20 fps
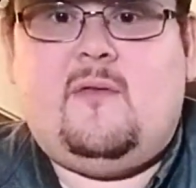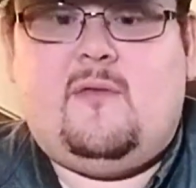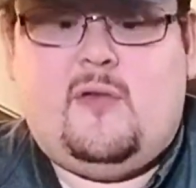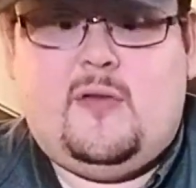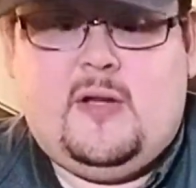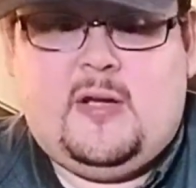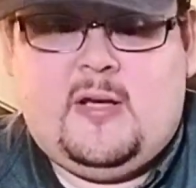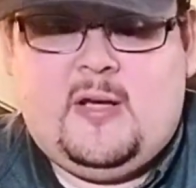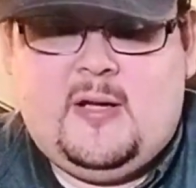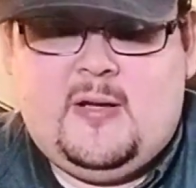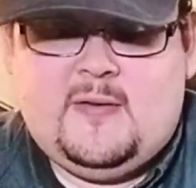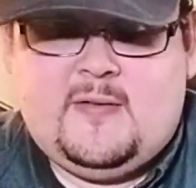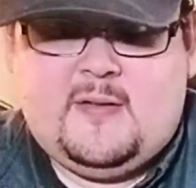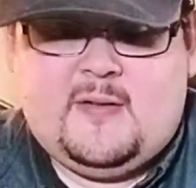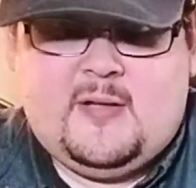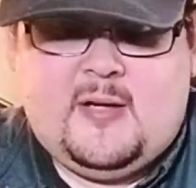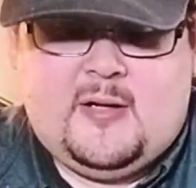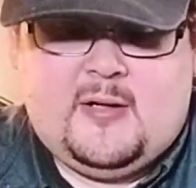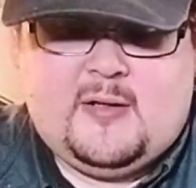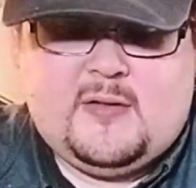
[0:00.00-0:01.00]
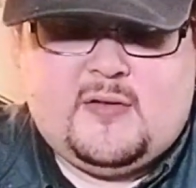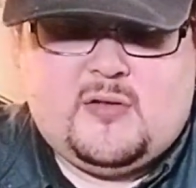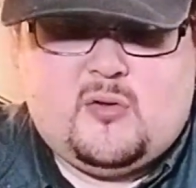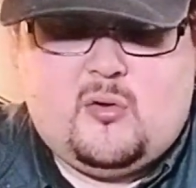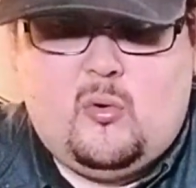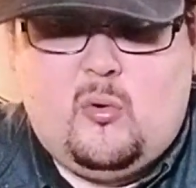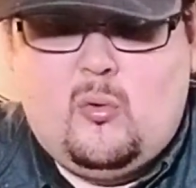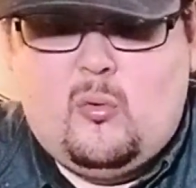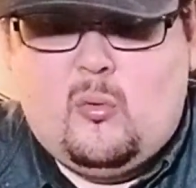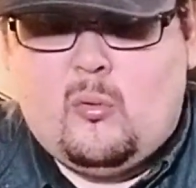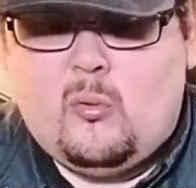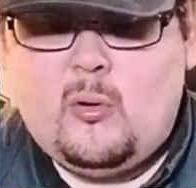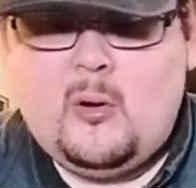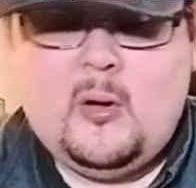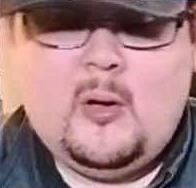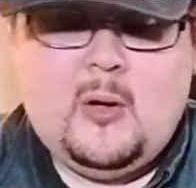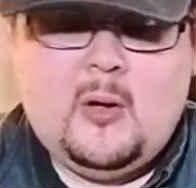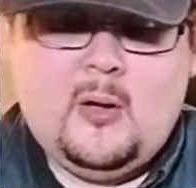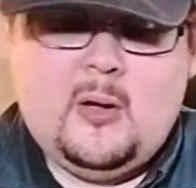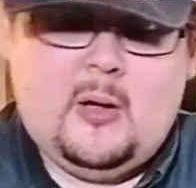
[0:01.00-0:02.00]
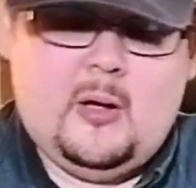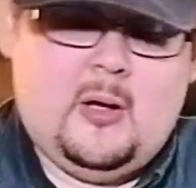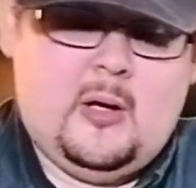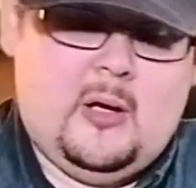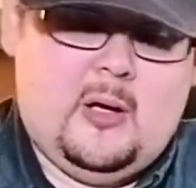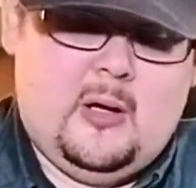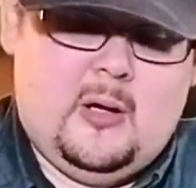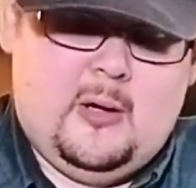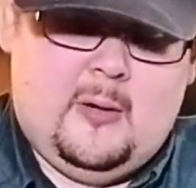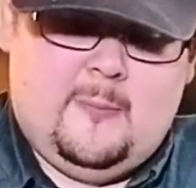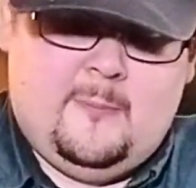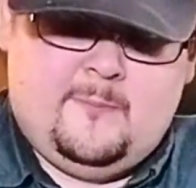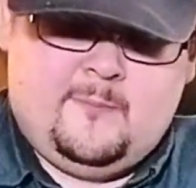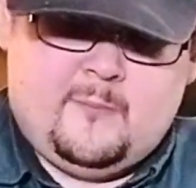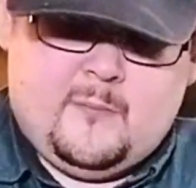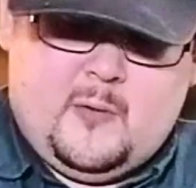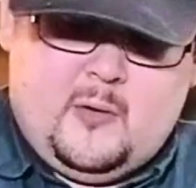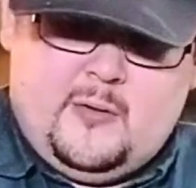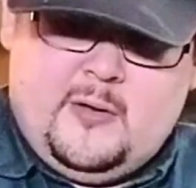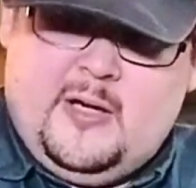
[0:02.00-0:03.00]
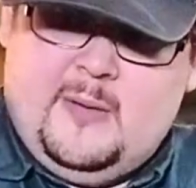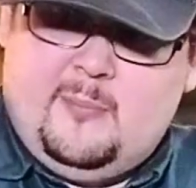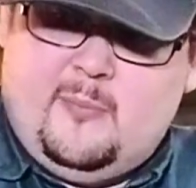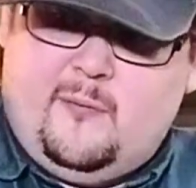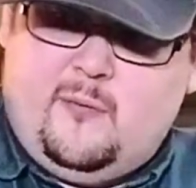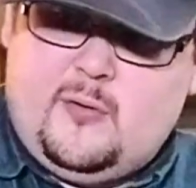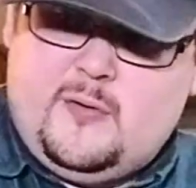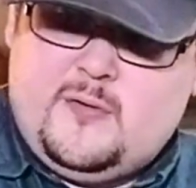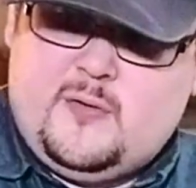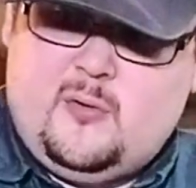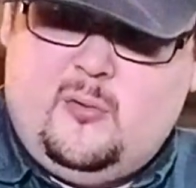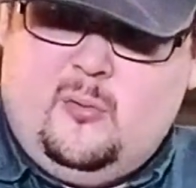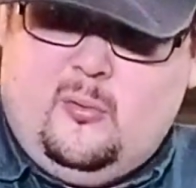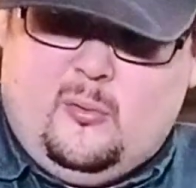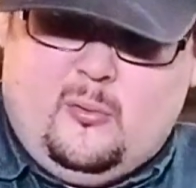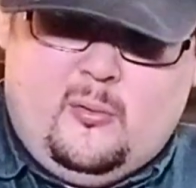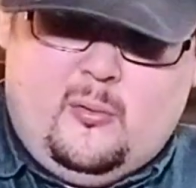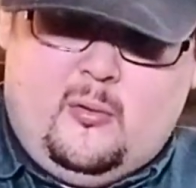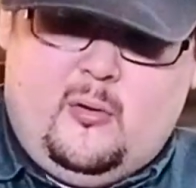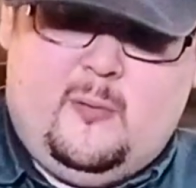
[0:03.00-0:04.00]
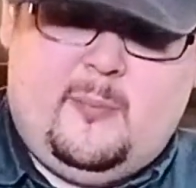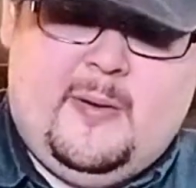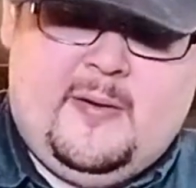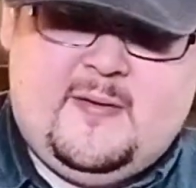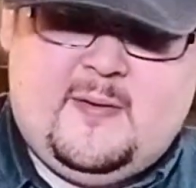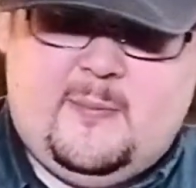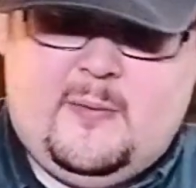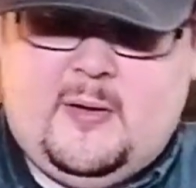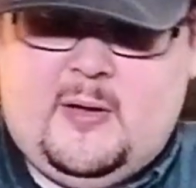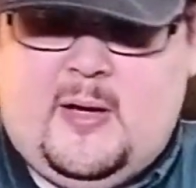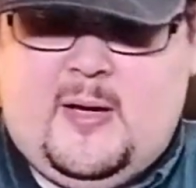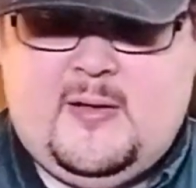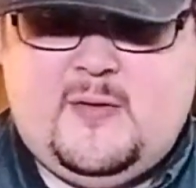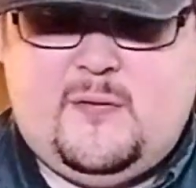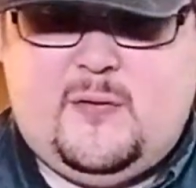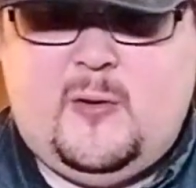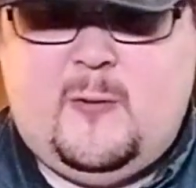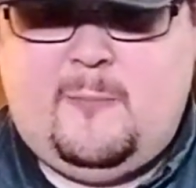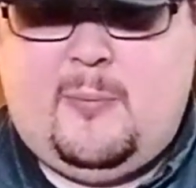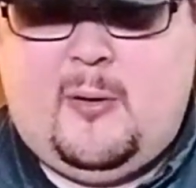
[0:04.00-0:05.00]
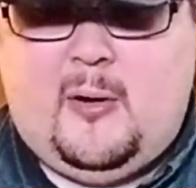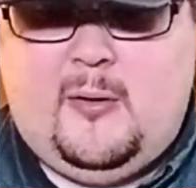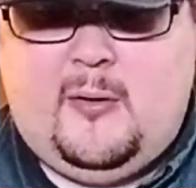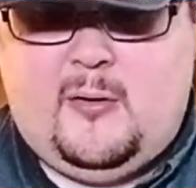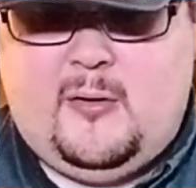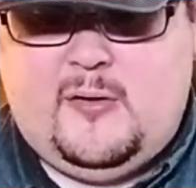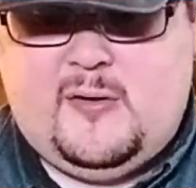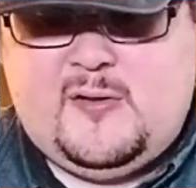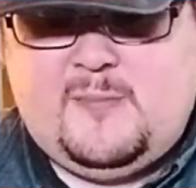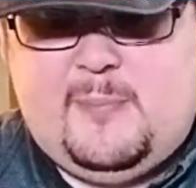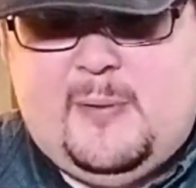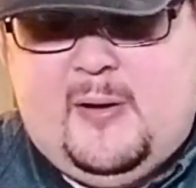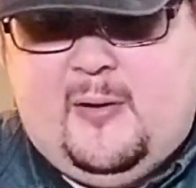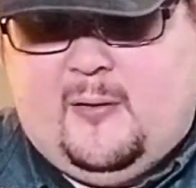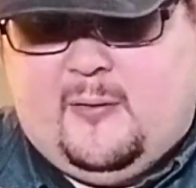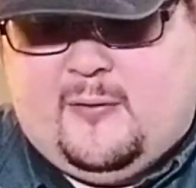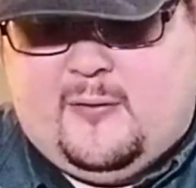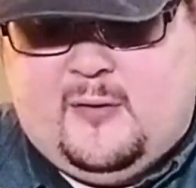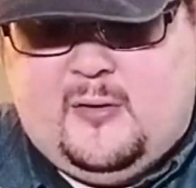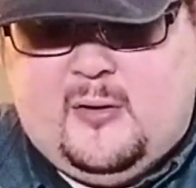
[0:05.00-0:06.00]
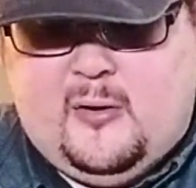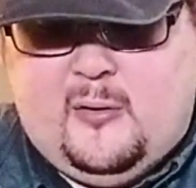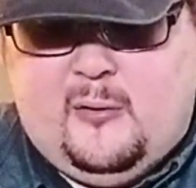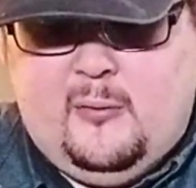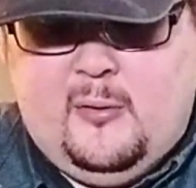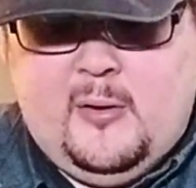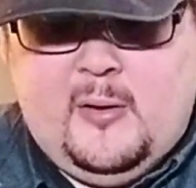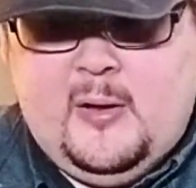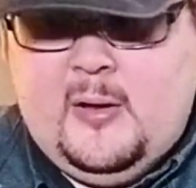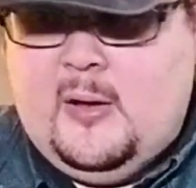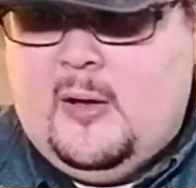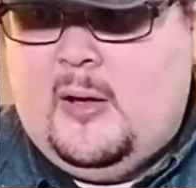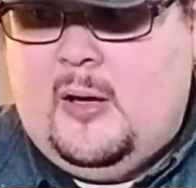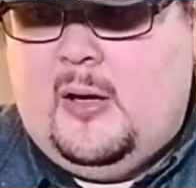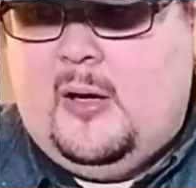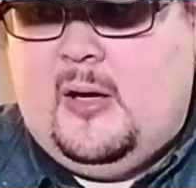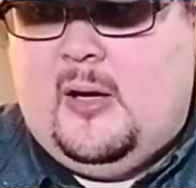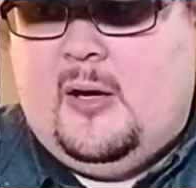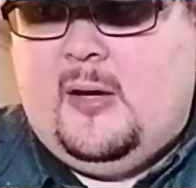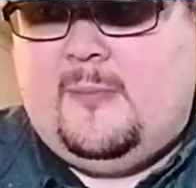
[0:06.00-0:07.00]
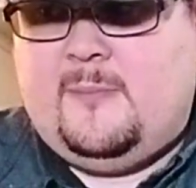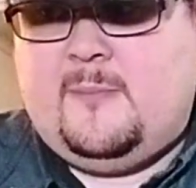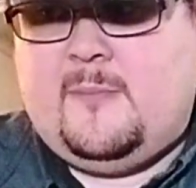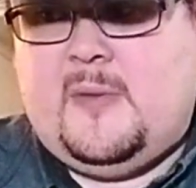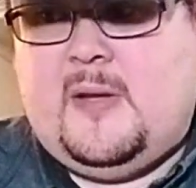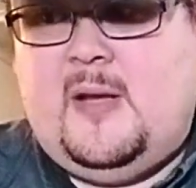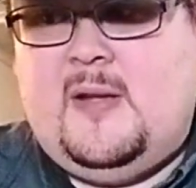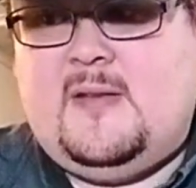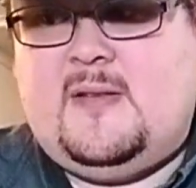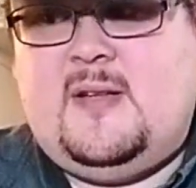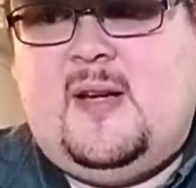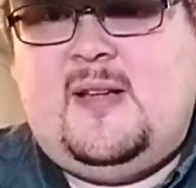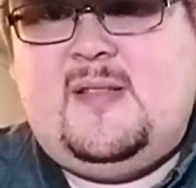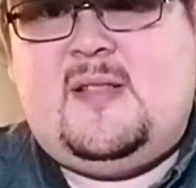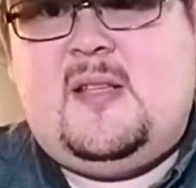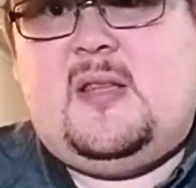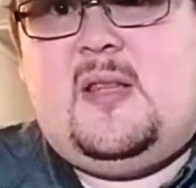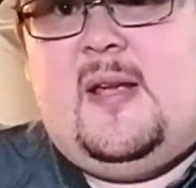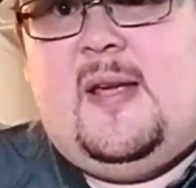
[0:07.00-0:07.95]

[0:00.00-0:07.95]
for the kids to take to school, or to eat before school, or make something nice for your partner or your spouse, it's nice to